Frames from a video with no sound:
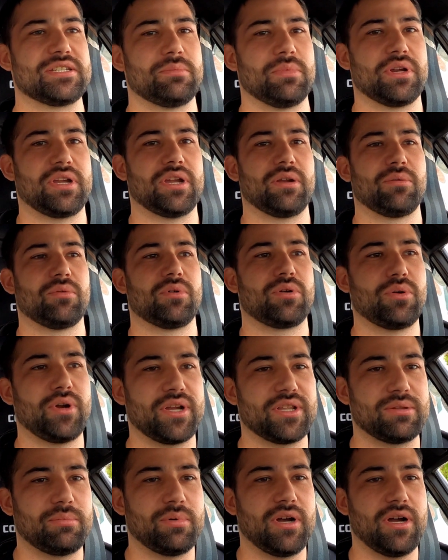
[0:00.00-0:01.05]
them again real quick
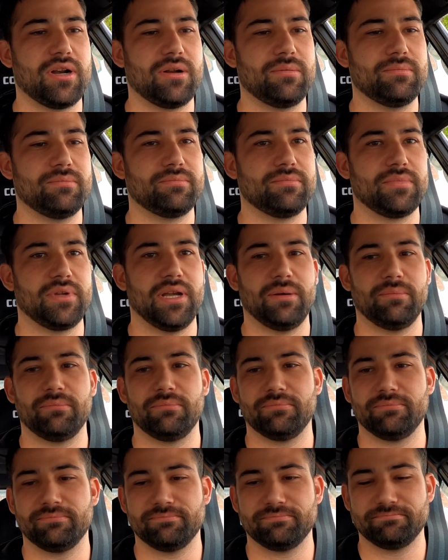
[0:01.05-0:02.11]
at the bottom. Yep.
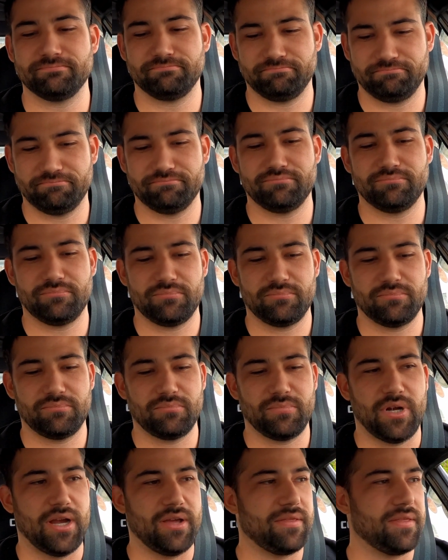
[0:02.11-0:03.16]

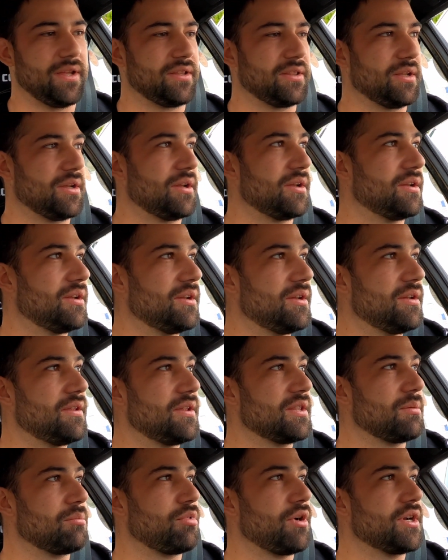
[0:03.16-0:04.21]
I think the
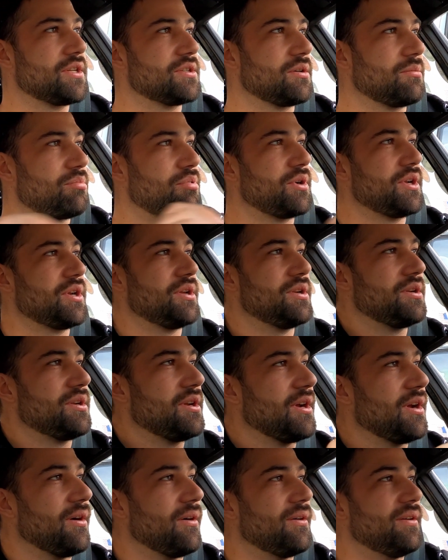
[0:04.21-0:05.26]
brakes are pretty good to
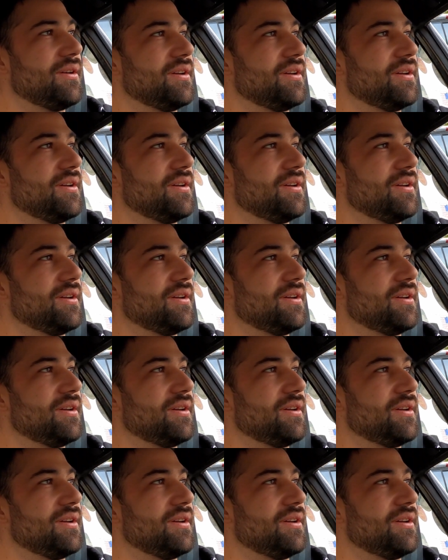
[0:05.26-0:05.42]
go.